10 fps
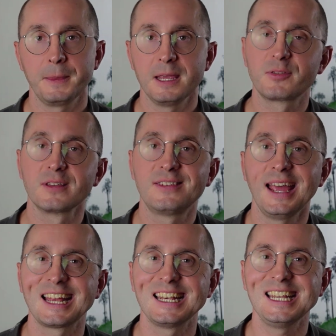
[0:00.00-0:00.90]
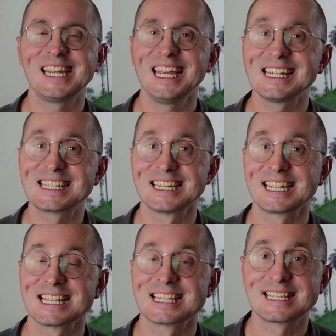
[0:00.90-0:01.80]
If the technique
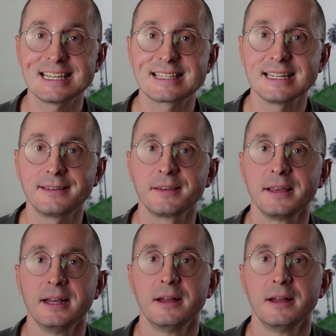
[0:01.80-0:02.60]
isn't consistent,